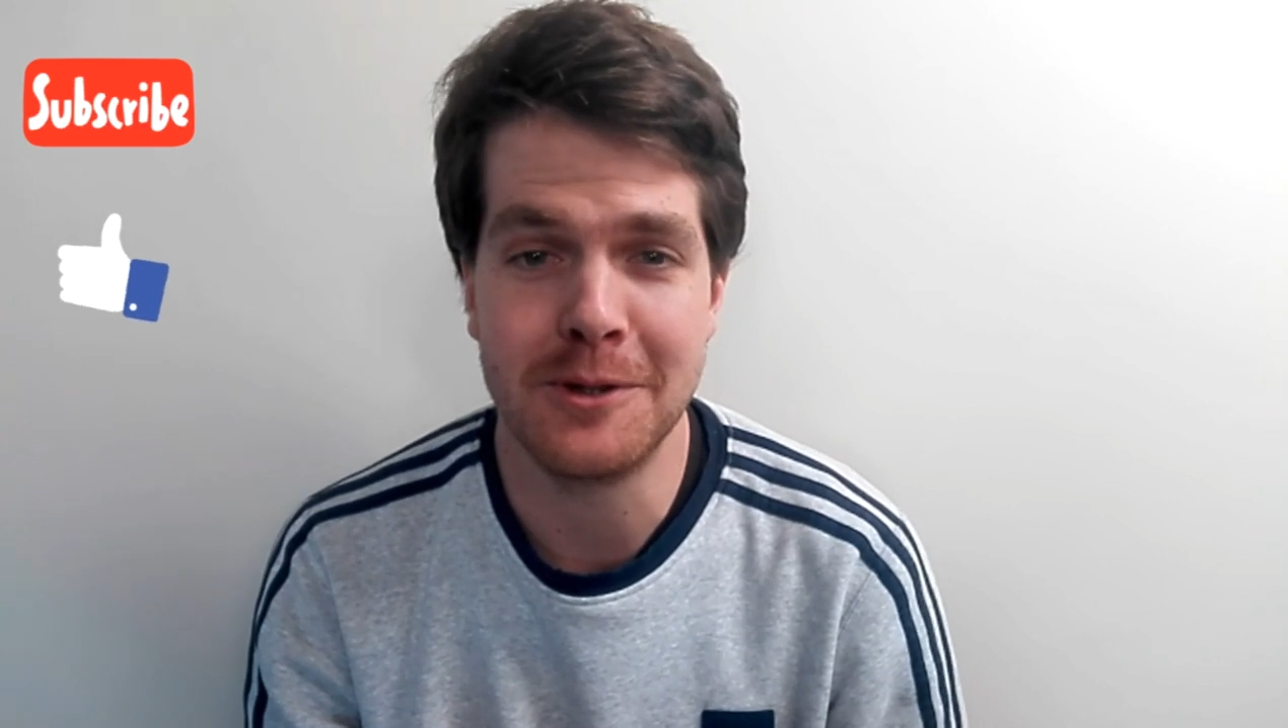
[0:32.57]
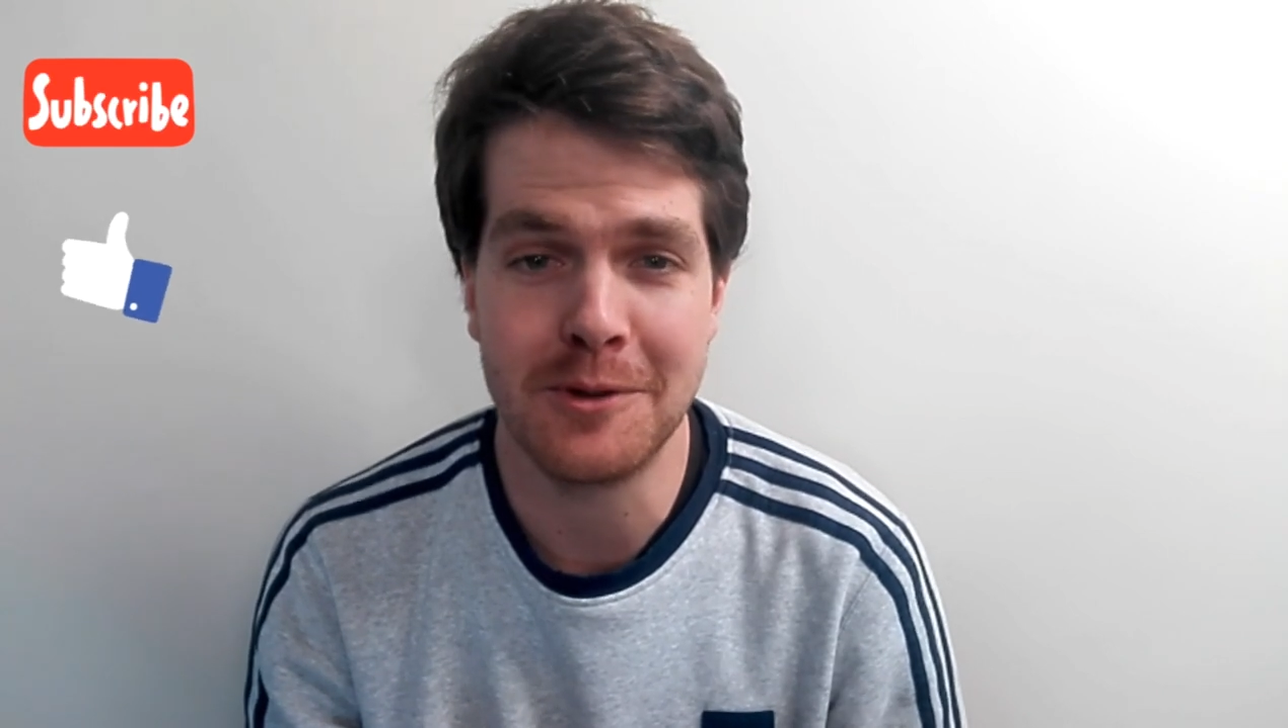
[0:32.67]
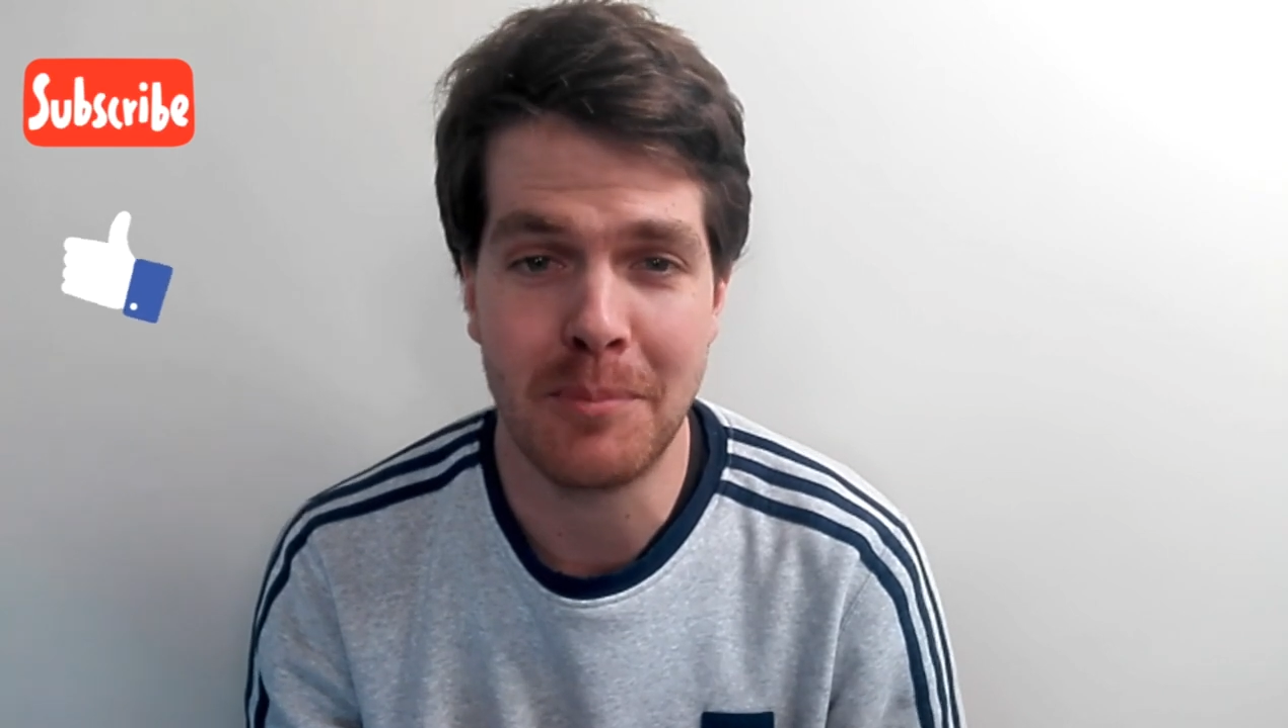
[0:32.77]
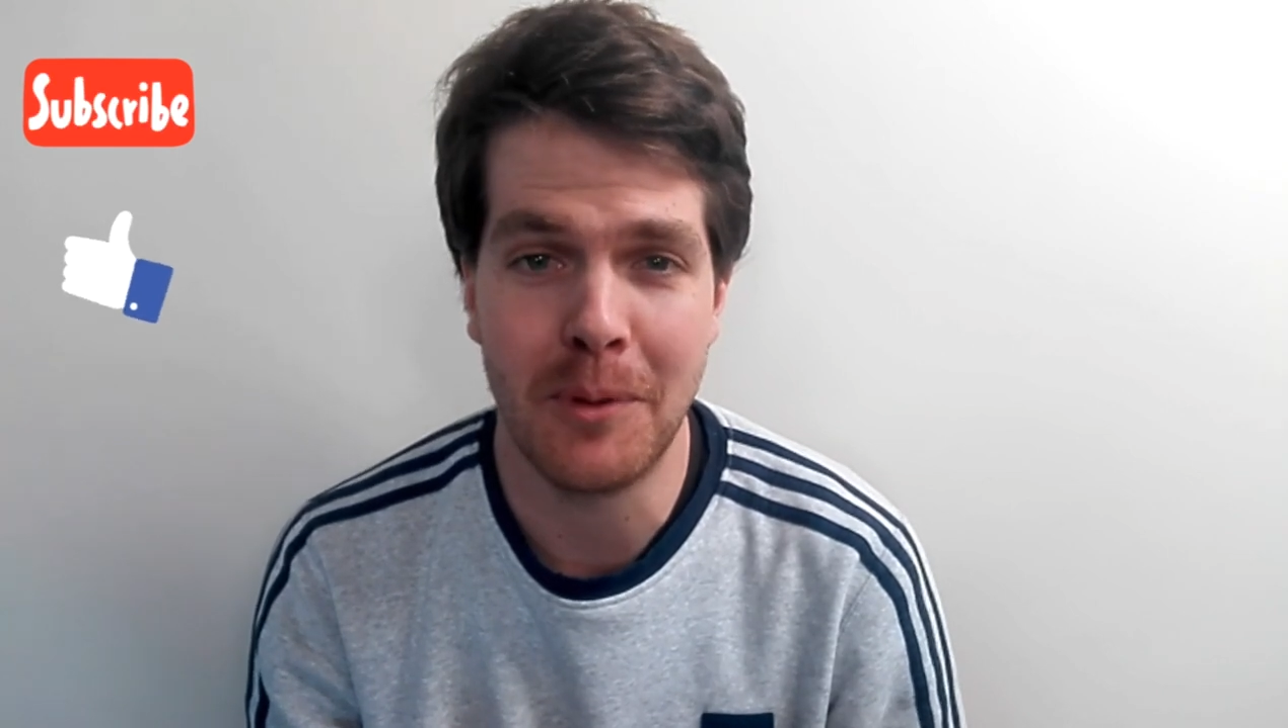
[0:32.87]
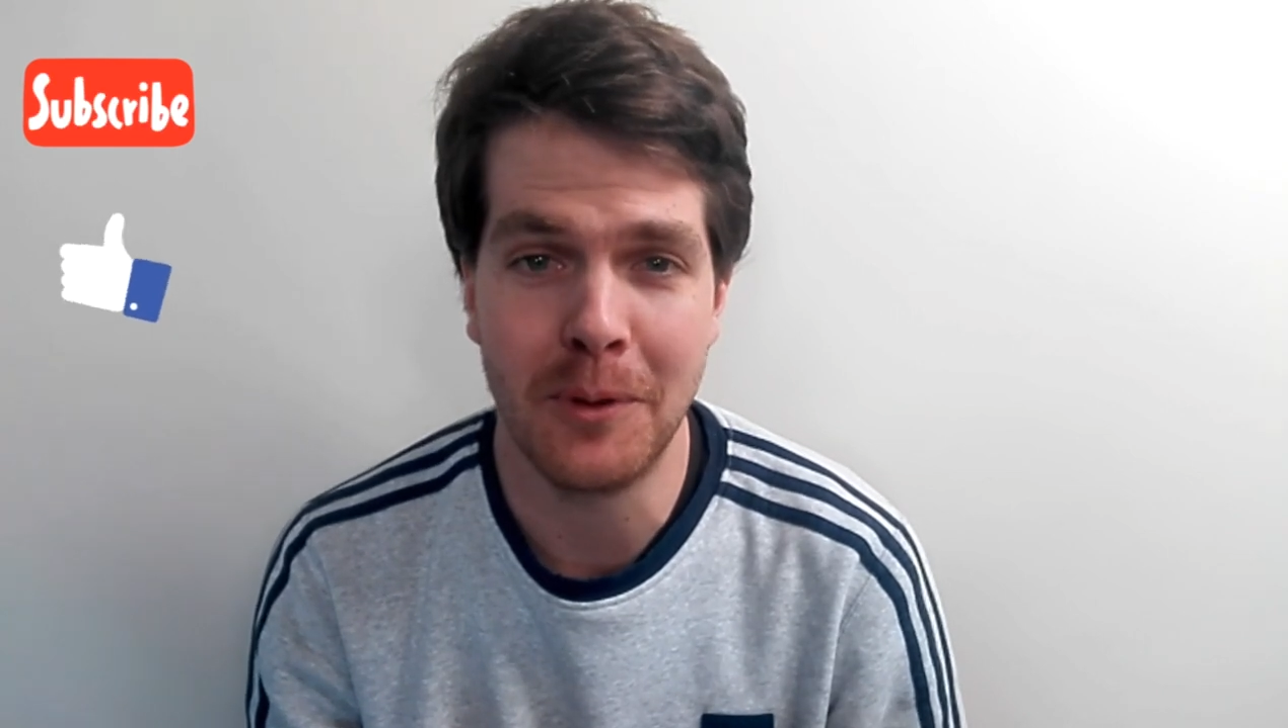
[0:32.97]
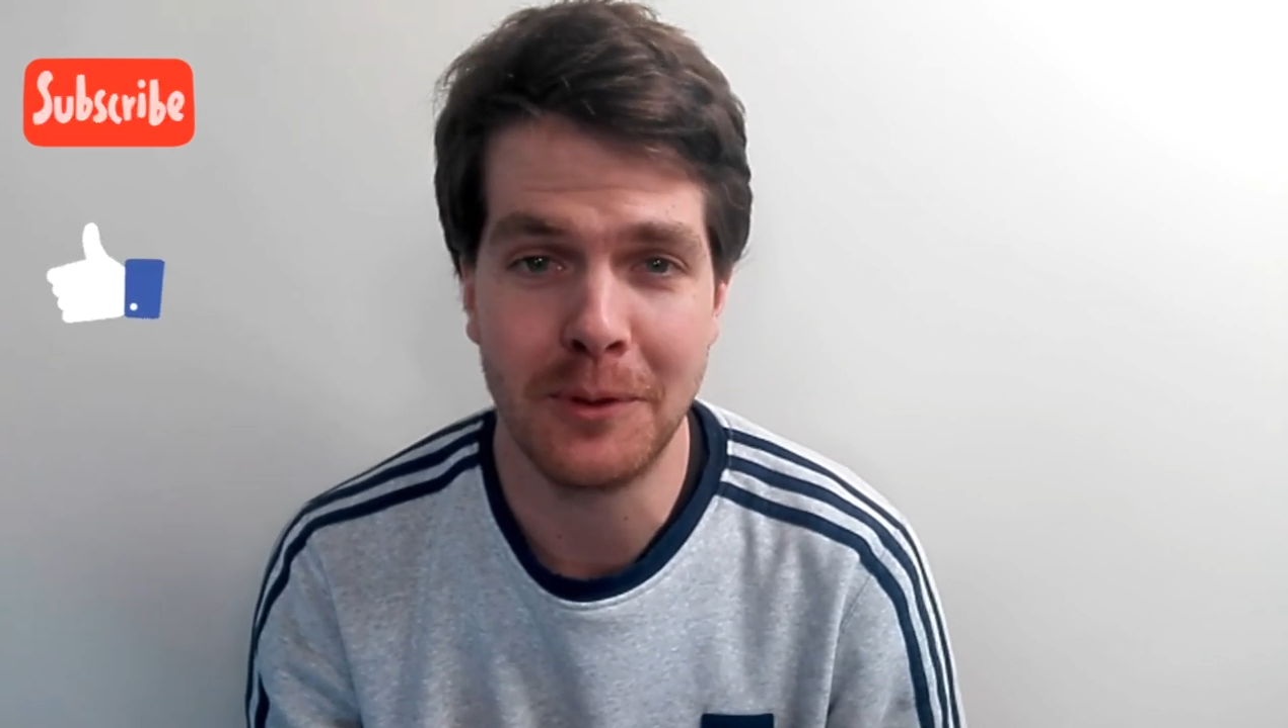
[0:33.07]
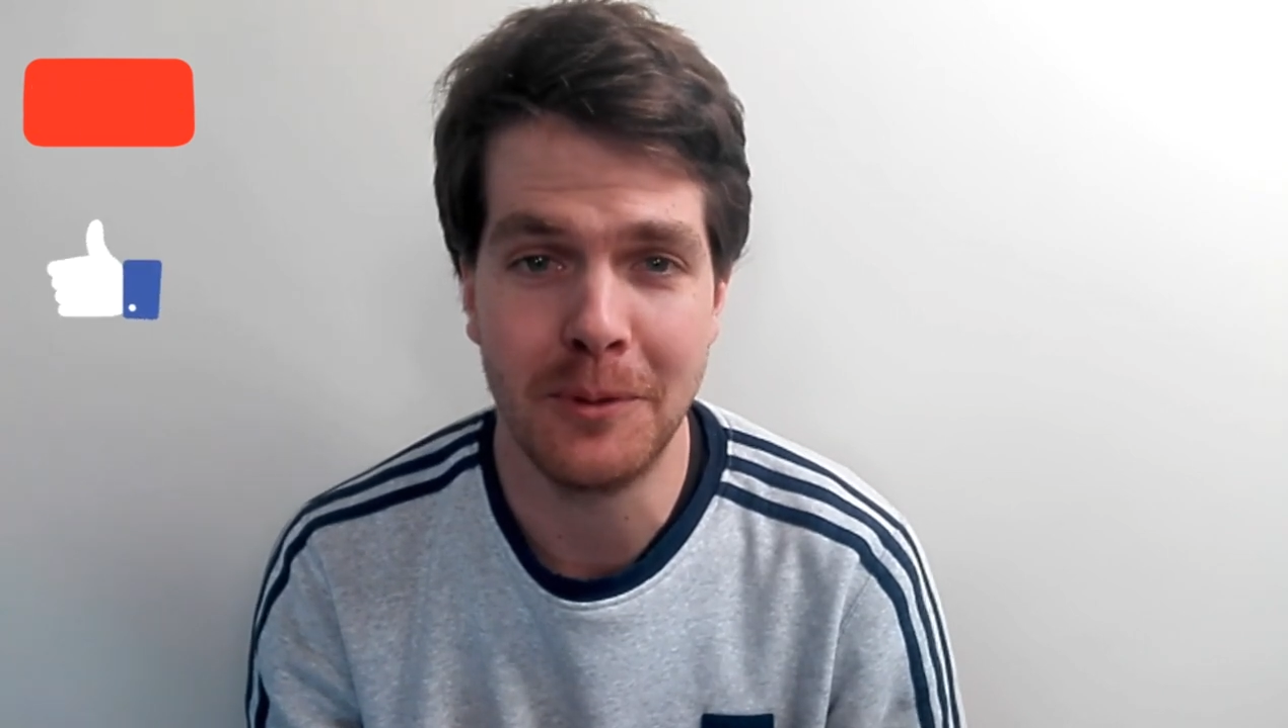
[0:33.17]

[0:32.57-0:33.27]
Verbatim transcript: a support